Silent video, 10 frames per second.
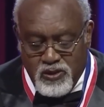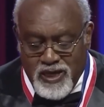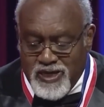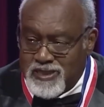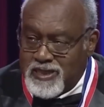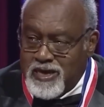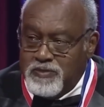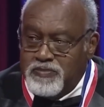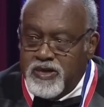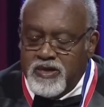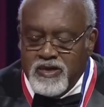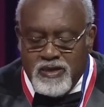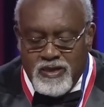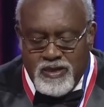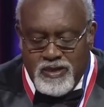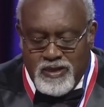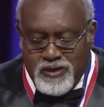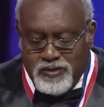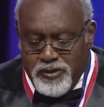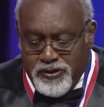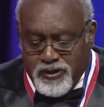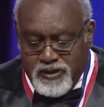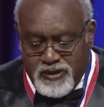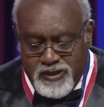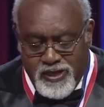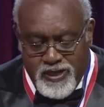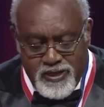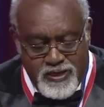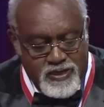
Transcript: landscape in America today.